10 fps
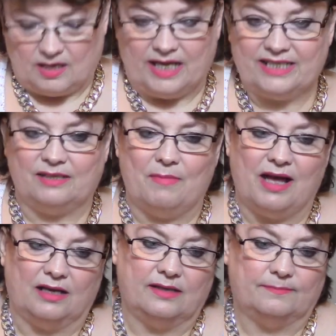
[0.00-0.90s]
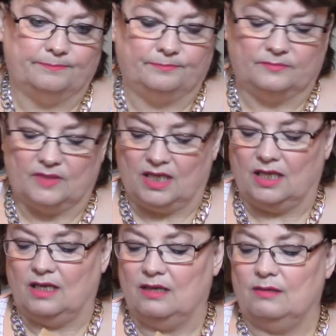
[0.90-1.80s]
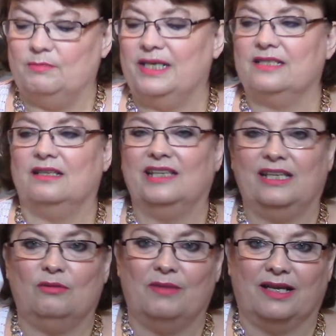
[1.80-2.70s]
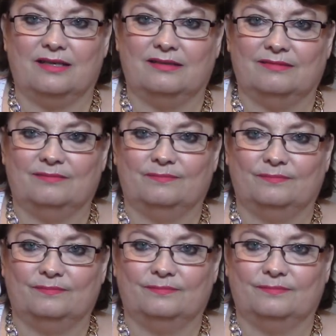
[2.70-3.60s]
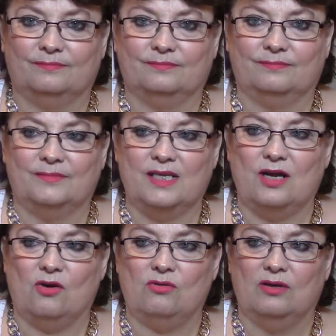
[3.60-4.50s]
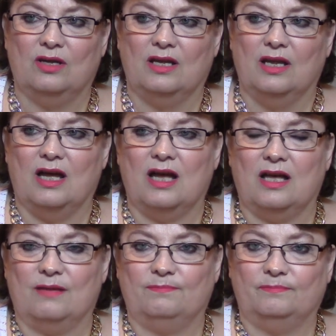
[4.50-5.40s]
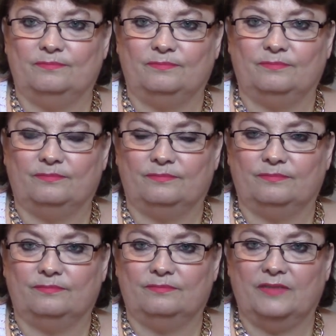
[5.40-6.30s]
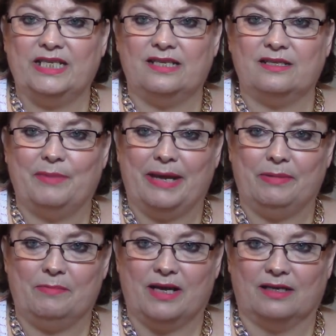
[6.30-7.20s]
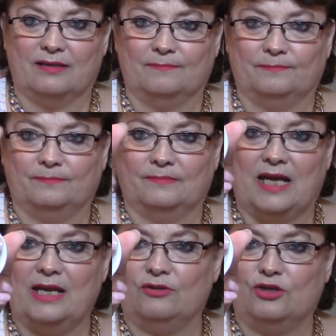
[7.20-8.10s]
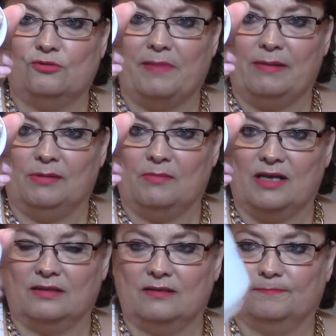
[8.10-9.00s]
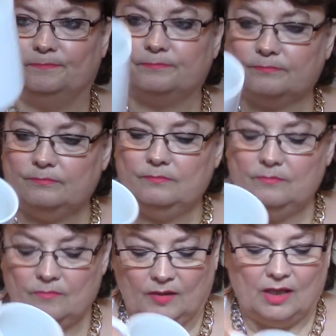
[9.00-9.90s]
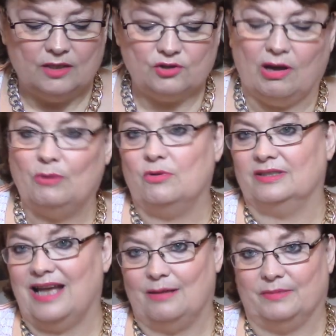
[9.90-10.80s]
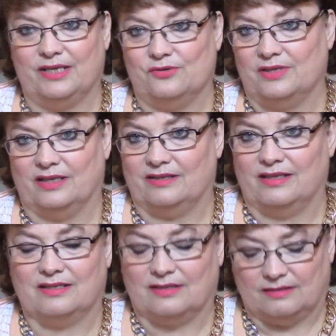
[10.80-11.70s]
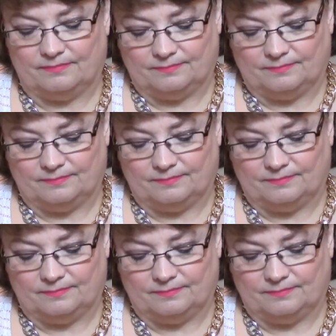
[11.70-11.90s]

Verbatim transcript: It's a mug, but it's a little mug. You know, um, this is a baby mug. I don't use baby mugs. So I will not be using this.